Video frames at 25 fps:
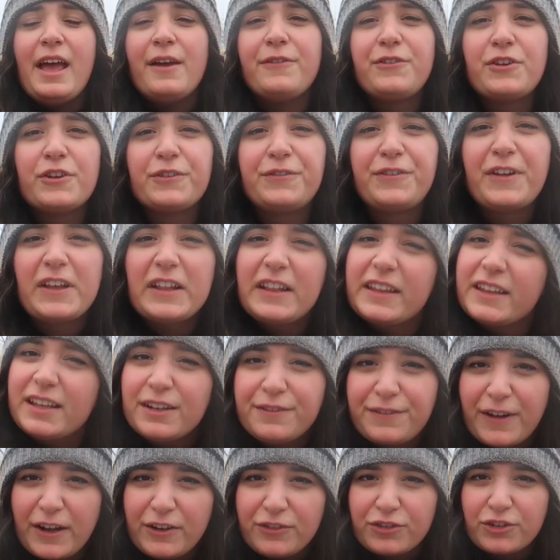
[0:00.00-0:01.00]
If you're feeling
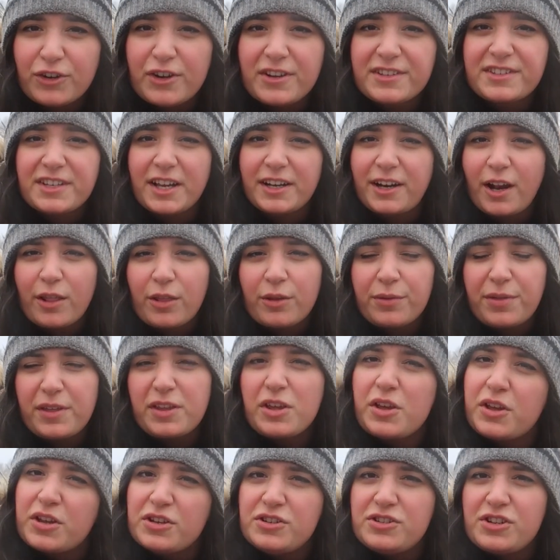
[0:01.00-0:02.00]
adventurous, another
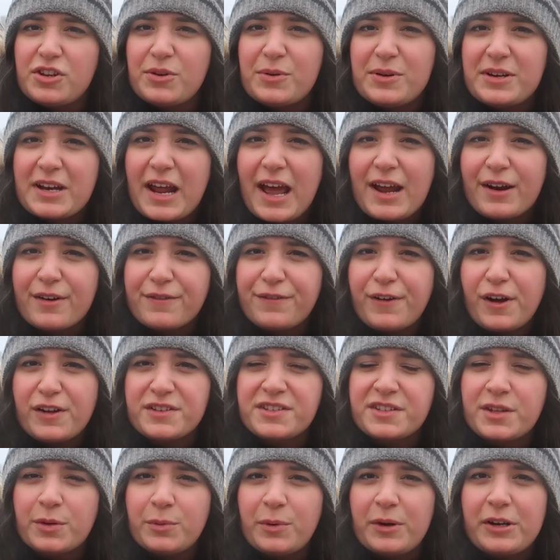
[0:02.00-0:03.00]
thing you can do in Niagara
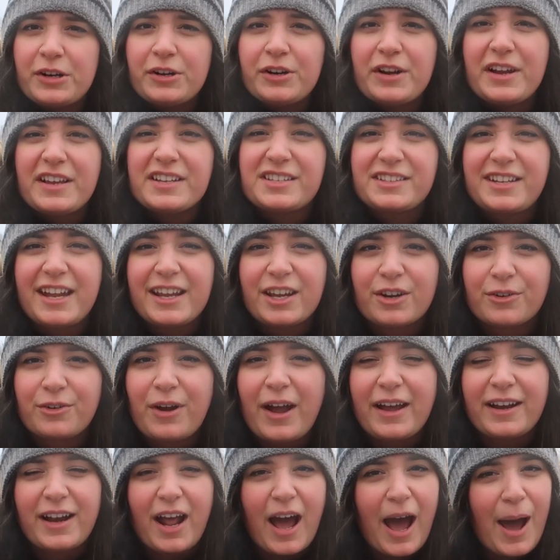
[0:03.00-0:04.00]
Falls in the winter is take a
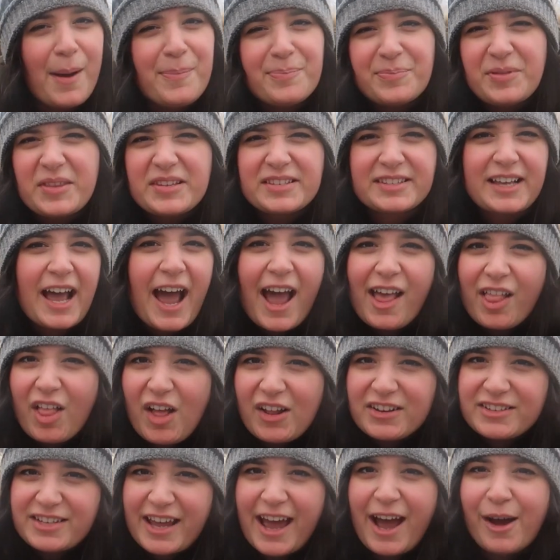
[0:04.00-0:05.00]
ride up the
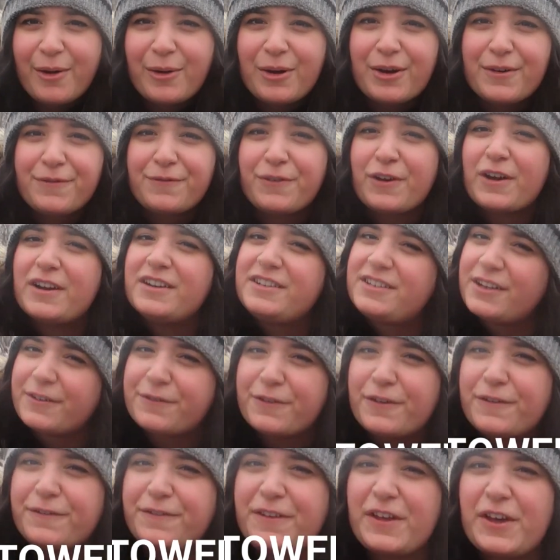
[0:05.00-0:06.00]
Skylone Tower for a
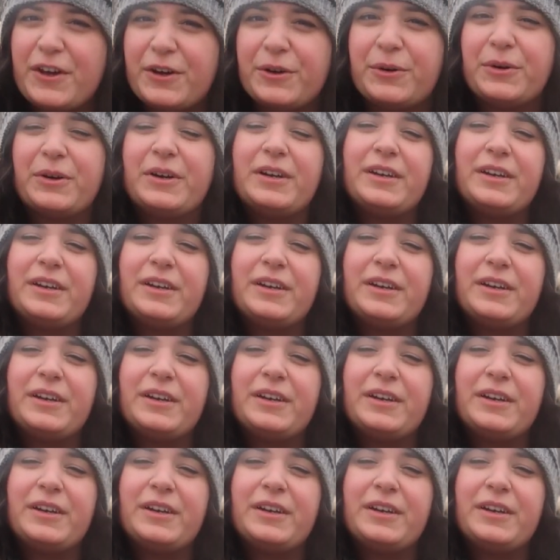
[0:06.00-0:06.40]
different view.